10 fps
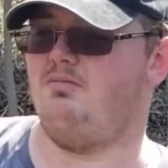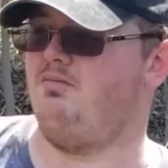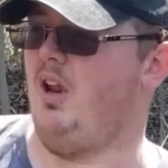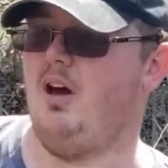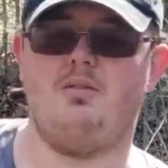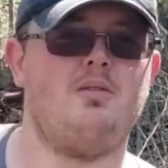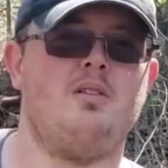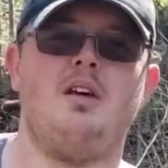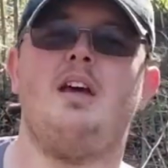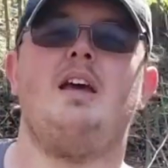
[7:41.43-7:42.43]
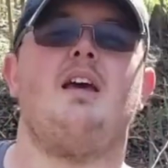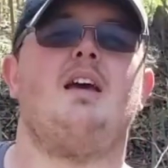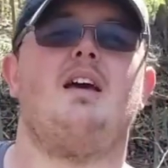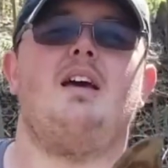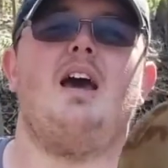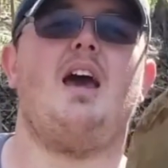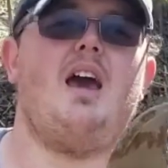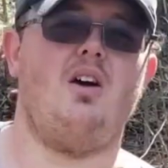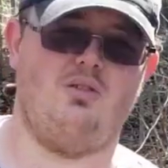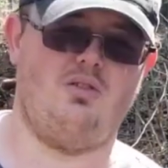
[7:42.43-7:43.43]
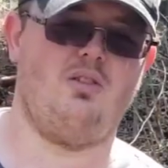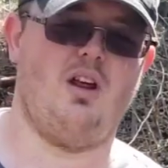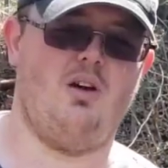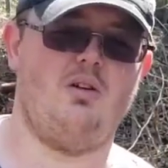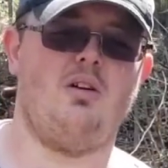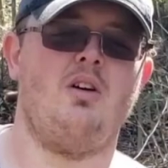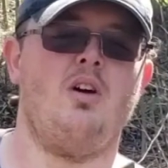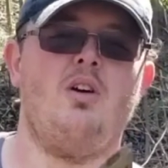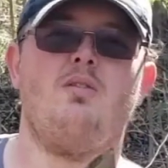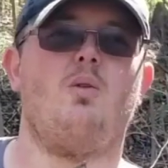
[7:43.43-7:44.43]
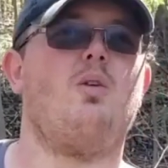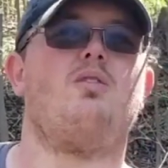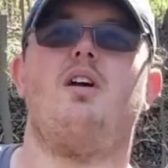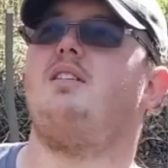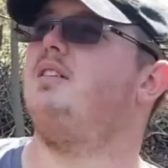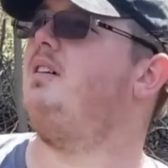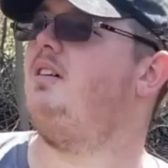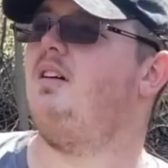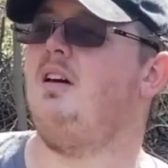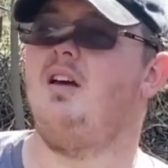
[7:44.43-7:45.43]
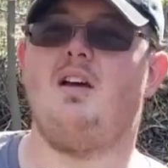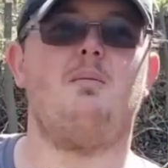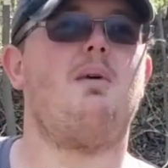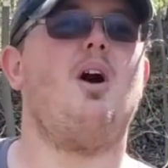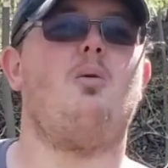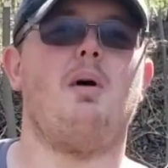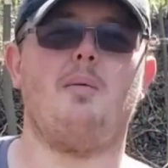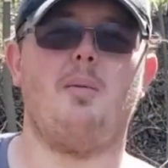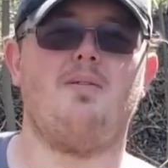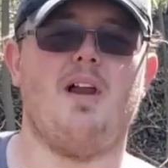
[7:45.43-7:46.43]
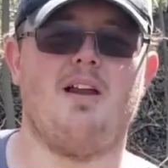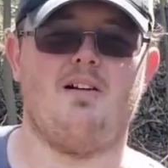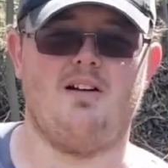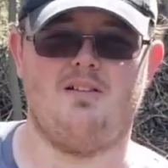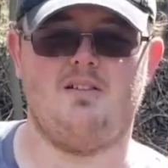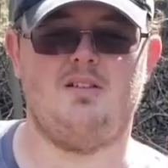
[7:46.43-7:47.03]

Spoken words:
No. Hell to the no. For one reason, big old bumblebee flying around.